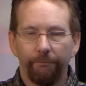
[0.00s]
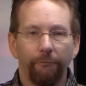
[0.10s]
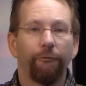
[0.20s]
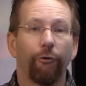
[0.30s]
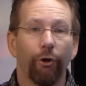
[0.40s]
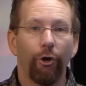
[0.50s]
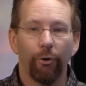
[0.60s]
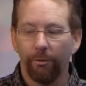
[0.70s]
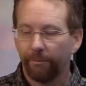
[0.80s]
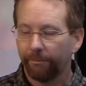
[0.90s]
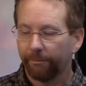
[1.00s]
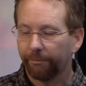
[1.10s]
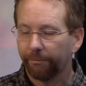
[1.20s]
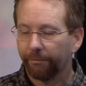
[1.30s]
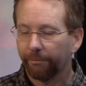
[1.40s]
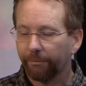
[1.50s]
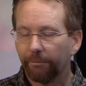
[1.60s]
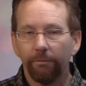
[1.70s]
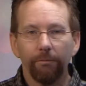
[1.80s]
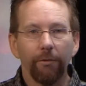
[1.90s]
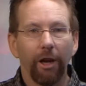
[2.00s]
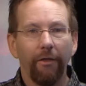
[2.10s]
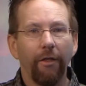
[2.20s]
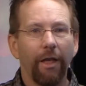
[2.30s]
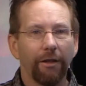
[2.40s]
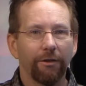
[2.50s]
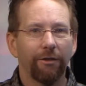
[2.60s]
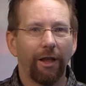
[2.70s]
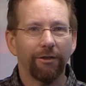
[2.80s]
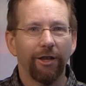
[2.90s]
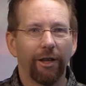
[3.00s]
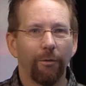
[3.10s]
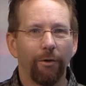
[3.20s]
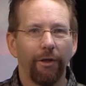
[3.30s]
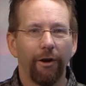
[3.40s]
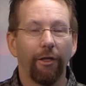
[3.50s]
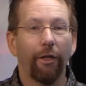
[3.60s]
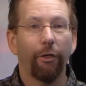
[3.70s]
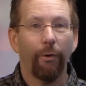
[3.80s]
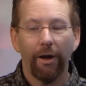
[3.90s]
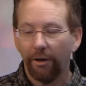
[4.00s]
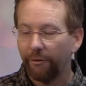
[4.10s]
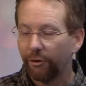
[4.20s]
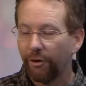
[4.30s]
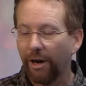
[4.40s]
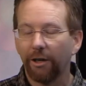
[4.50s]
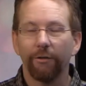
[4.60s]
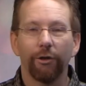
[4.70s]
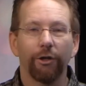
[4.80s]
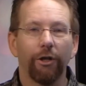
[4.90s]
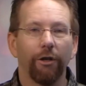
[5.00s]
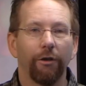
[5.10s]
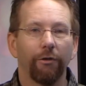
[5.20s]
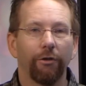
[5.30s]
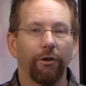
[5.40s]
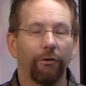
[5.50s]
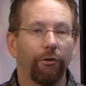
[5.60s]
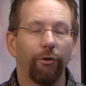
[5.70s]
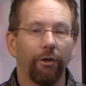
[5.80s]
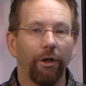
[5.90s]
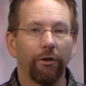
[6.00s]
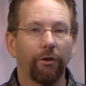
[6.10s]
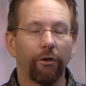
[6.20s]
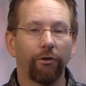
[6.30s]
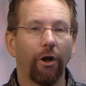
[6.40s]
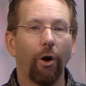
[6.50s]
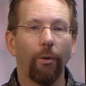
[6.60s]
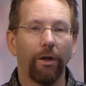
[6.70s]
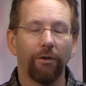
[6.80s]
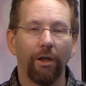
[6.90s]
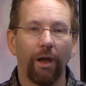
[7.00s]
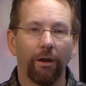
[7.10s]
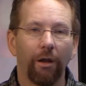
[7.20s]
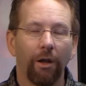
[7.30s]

for you and then that's that second one there the threat of attractive alternatives the truth is is there's always that